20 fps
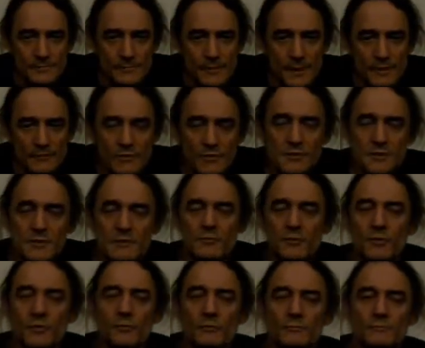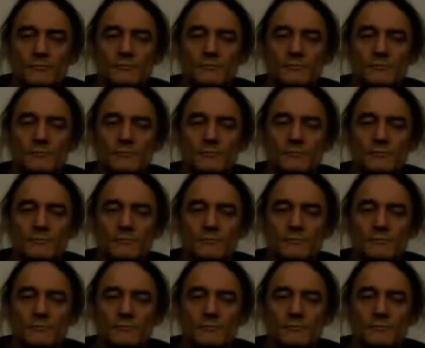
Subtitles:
First of all,